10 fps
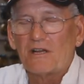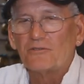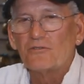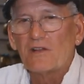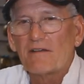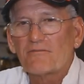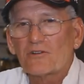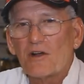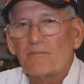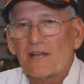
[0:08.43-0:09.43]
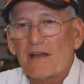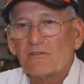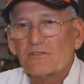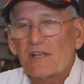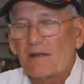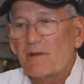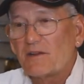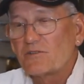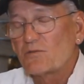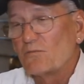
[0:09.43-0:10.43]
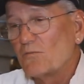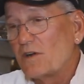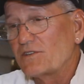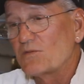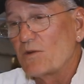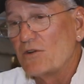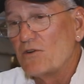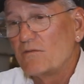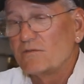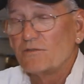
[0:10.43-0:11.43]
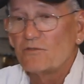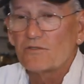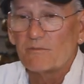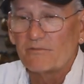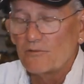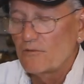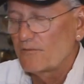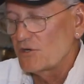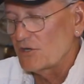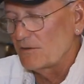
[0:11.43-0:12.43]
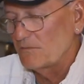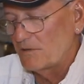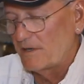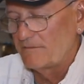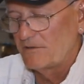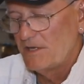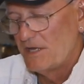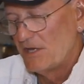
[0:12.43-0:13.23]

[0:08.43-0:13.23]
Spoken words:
I'll do that for a couple hours, then I might want to swing over and do some fluke fishing, whatever.